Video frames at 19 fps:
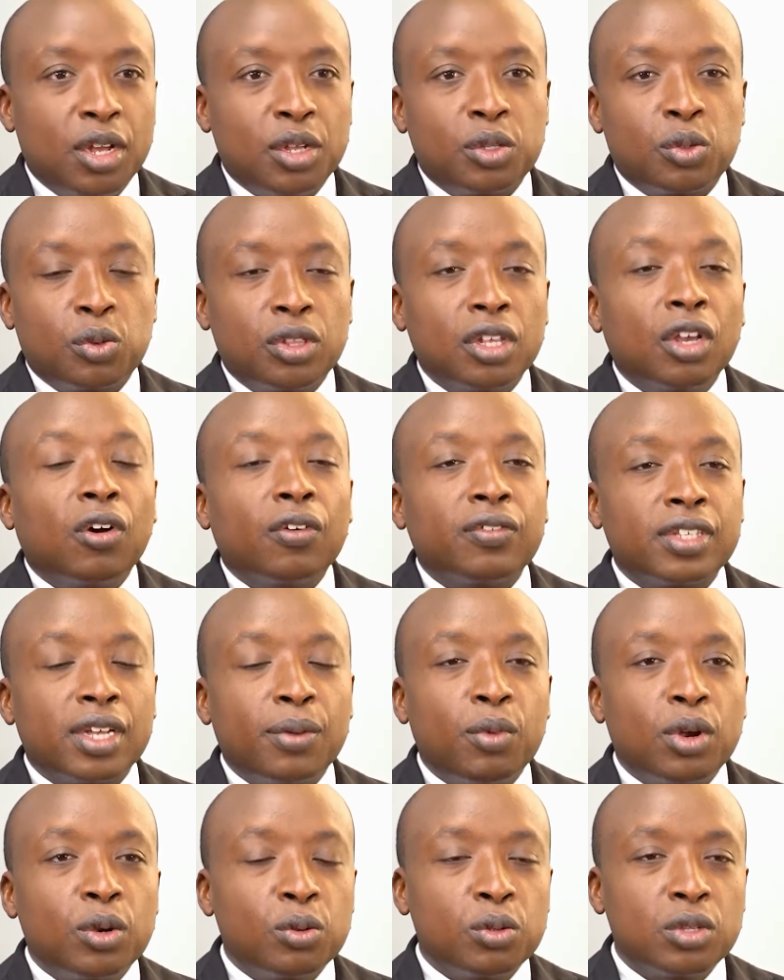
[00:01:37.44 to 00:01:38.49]
So think of
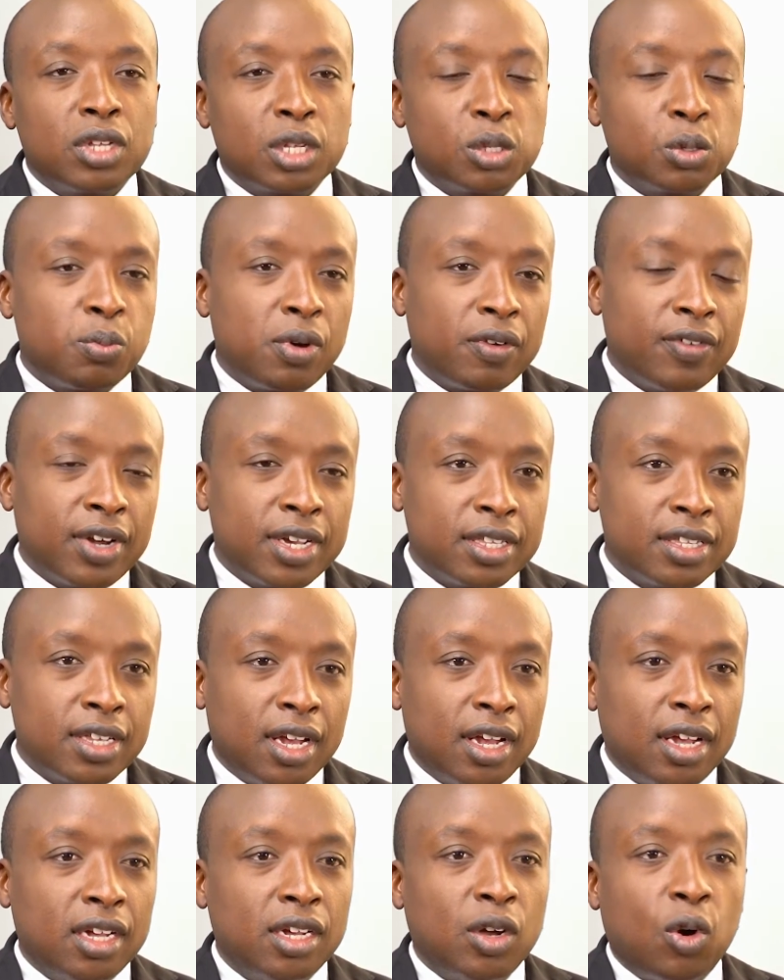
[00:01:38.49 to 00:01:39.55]
someone who's a
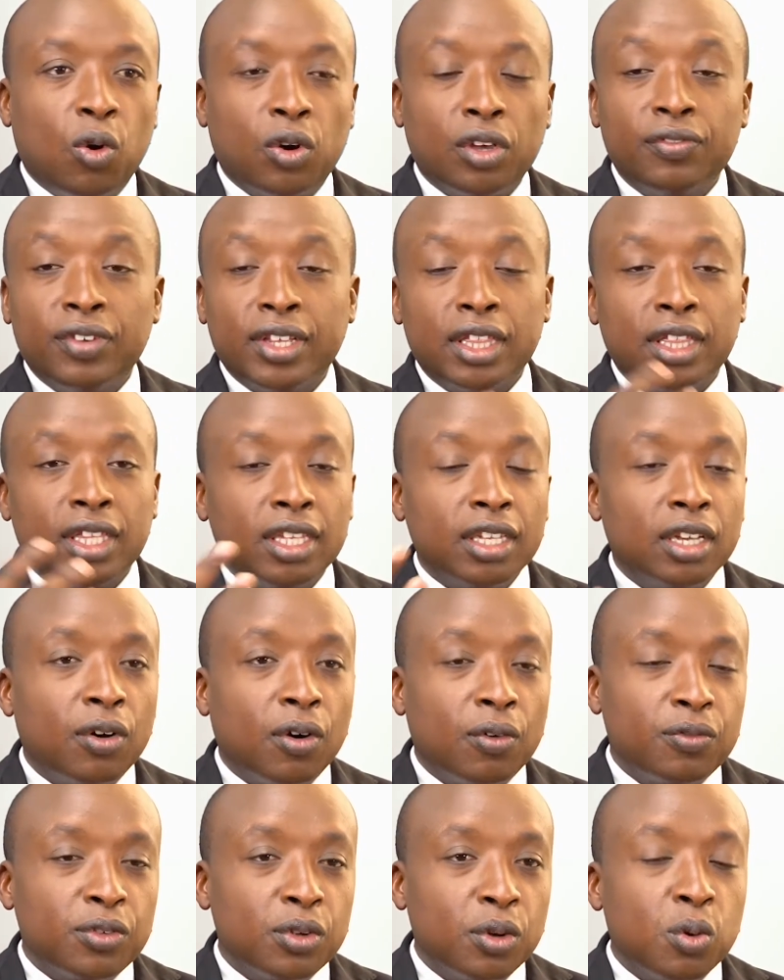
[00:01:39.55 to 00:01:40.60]
supervisor, or even think
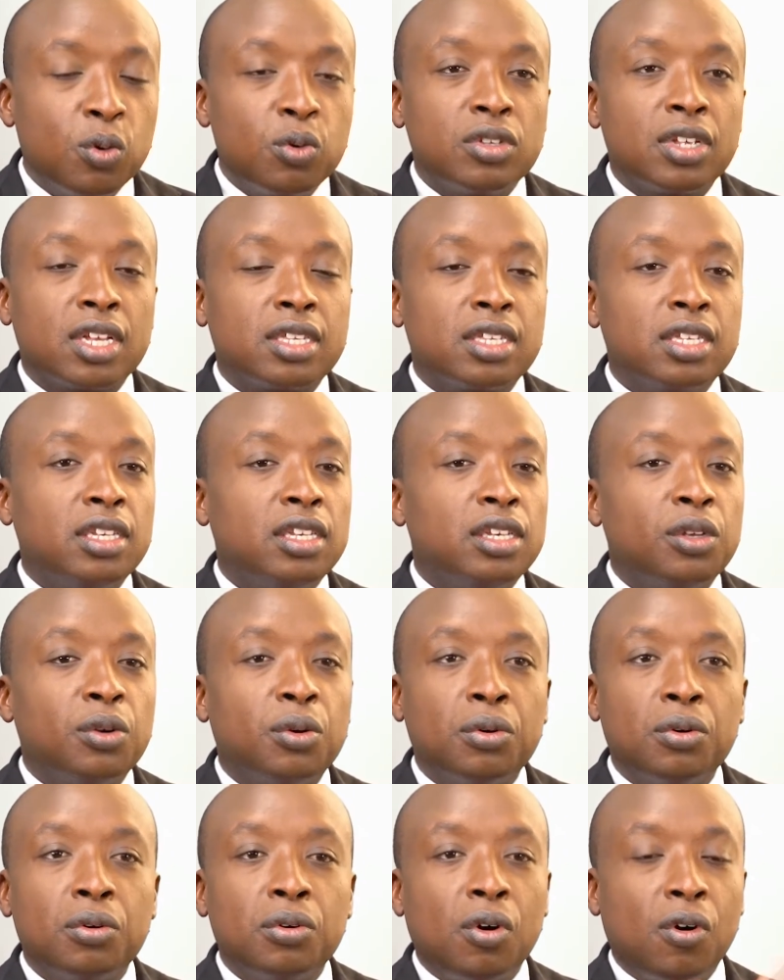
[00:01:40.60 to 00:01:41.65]
of you who's a
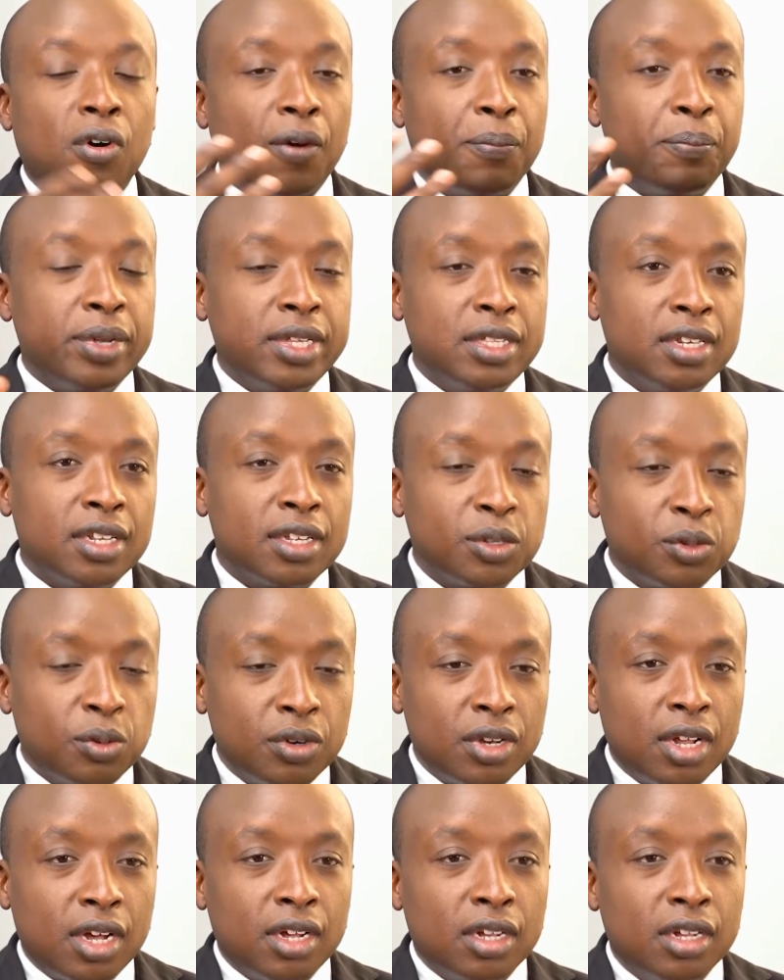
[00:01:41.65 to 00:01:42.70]
CEO or a business
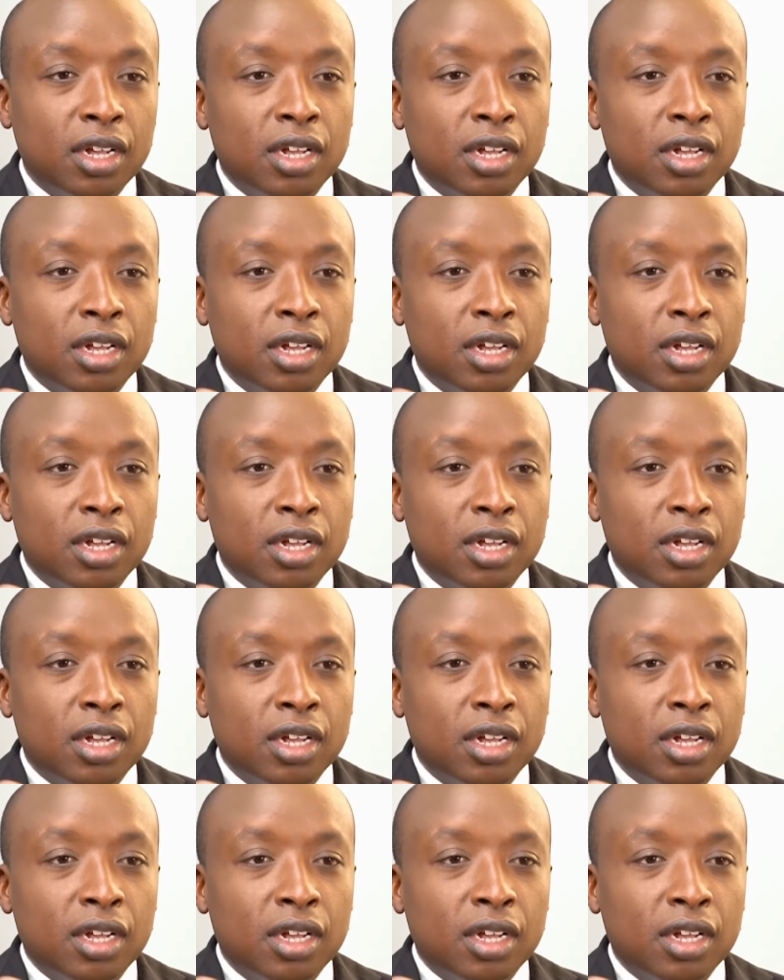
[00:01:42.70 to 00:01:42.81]
owner.